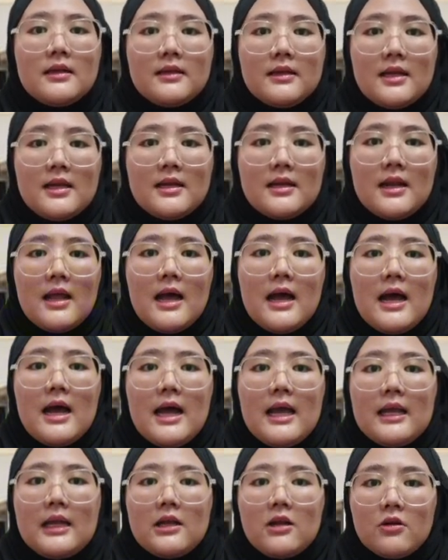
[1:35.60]
Then
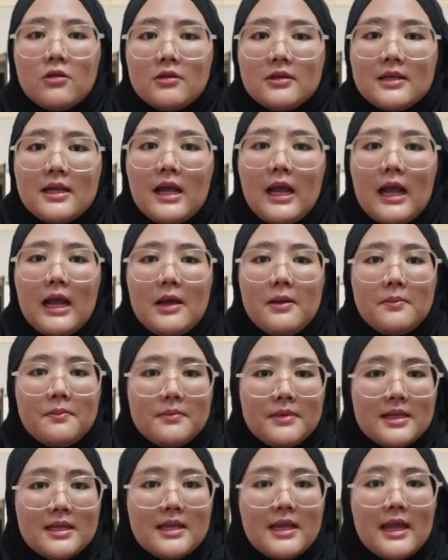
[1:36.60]
I conduct a
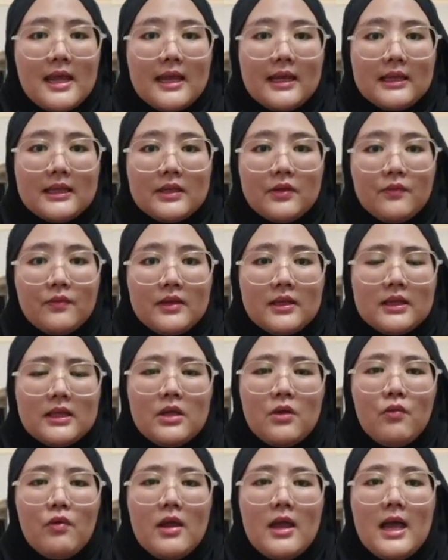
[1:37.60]
mini
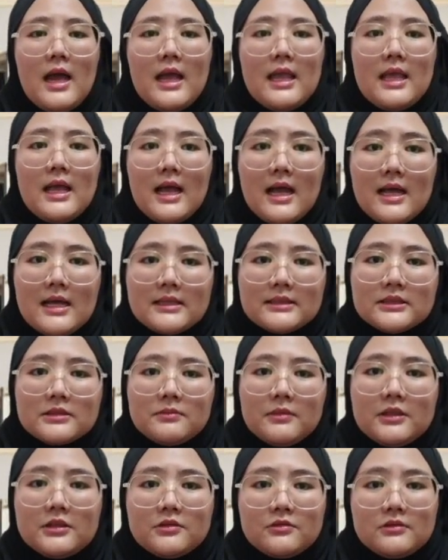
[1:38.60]
activity where I
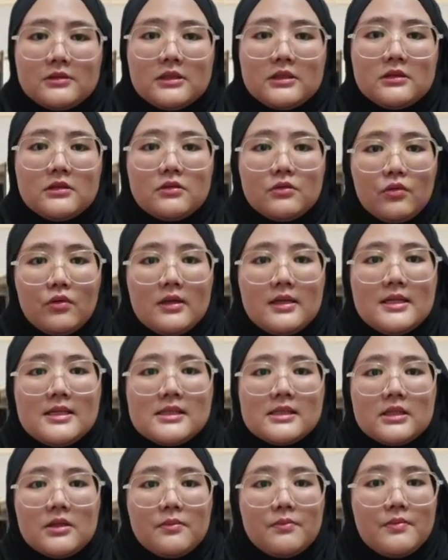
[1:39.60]
ask my students to
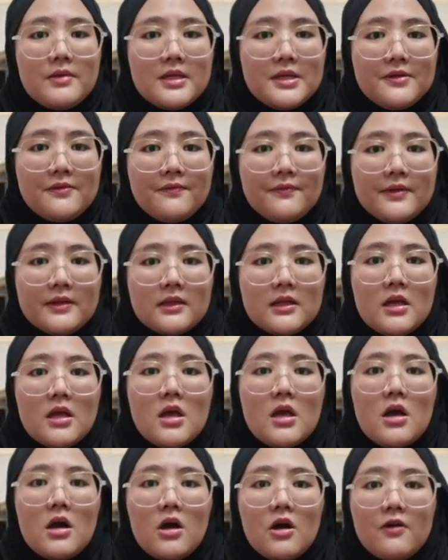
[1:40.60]
list the benefit
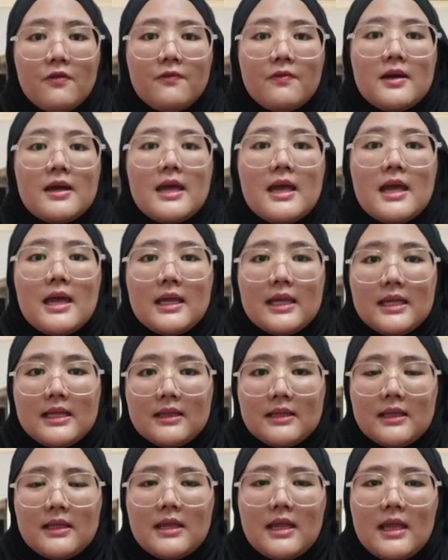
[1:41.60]
of
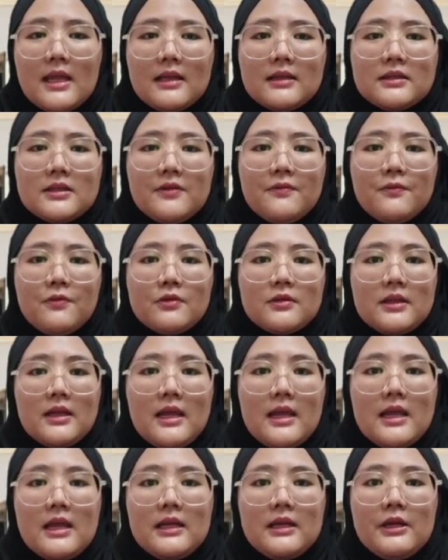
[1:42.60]
eating healthy food
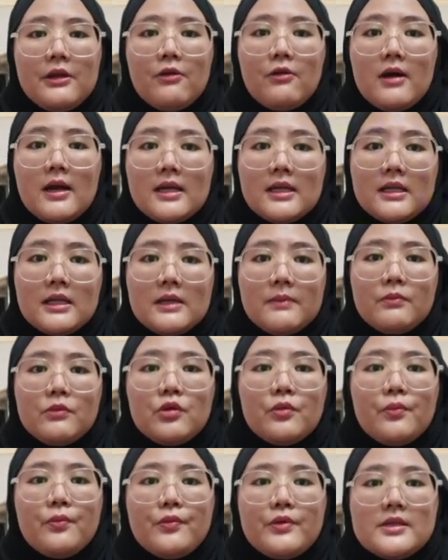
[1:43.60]
and require them
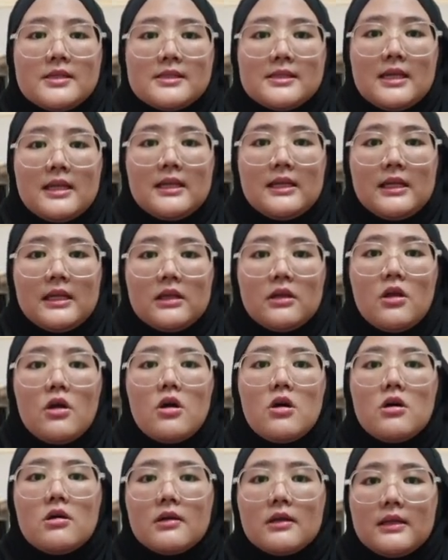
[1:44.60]
to present it
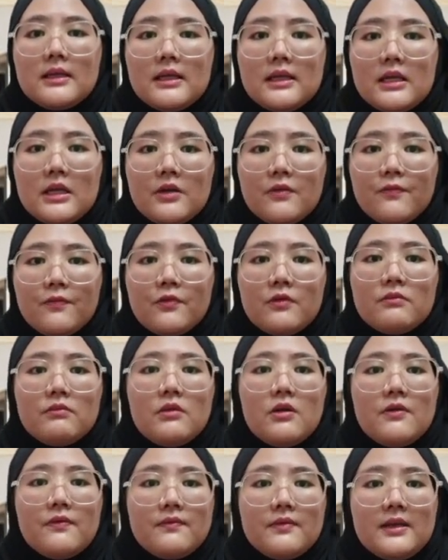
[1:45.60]
orally in
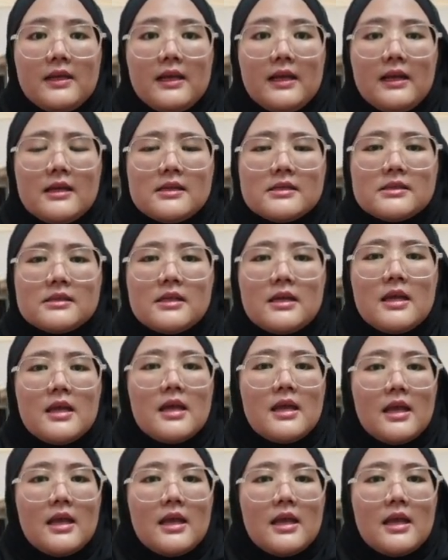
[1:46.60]
front of the class.